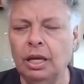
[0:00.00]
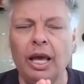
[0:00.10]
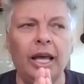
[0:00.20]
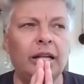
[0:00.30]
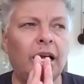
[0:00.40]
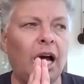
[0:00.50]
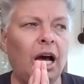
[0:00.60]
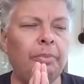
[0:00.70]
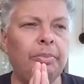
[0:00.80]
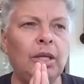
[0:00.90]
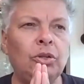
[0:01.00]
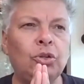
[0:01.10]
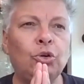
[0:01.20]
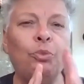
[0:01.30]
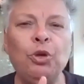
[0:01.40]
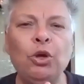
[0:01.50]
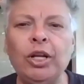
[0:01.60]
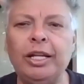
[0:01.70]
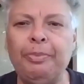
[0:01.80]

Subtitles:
and come into community,